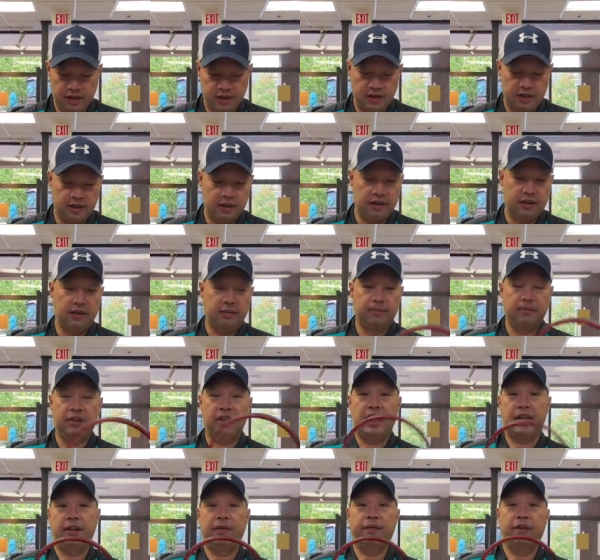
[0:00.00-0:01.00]

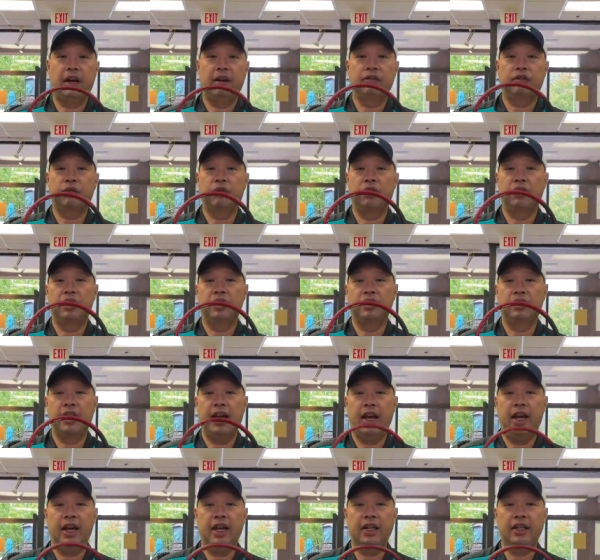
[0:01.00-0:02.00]
95 square inch
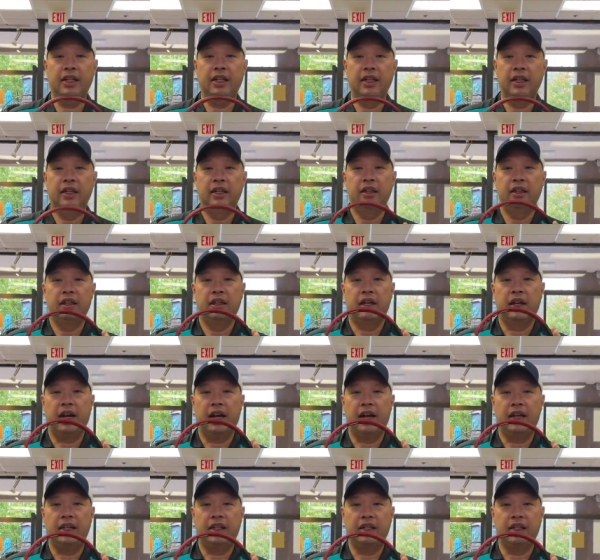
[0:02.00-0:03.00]
head,
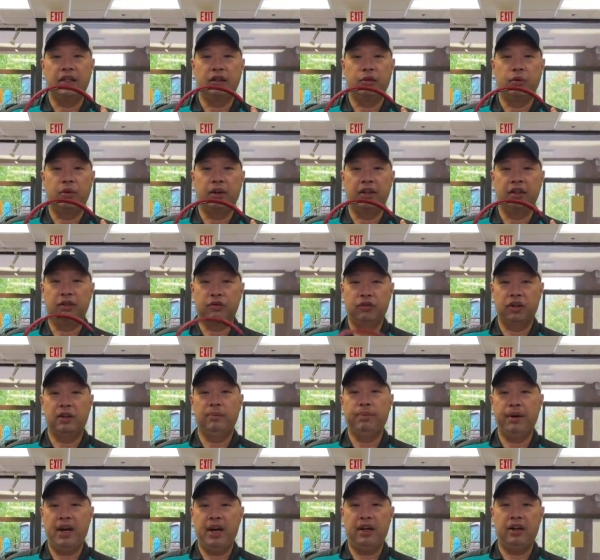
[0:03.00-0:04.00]
1820 string
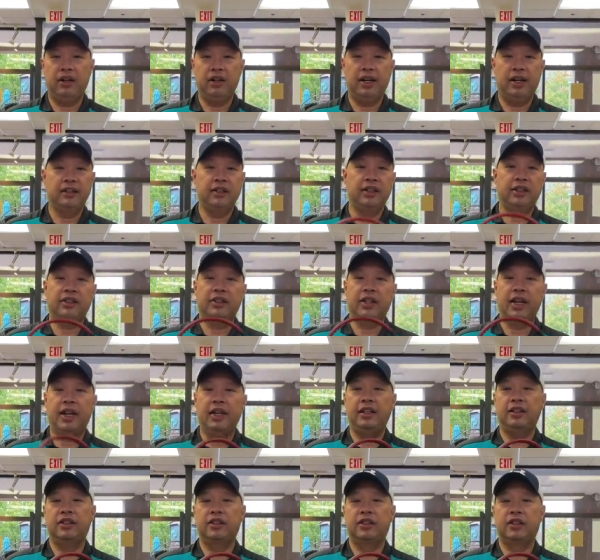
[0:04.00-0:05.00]
pattern, as it
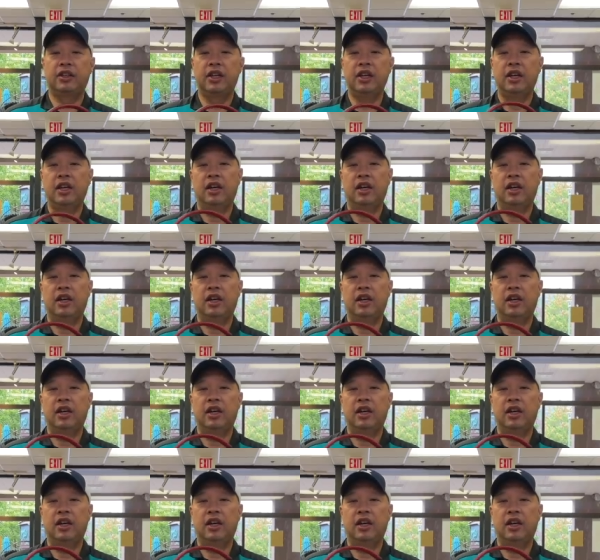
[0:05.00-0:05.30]
states.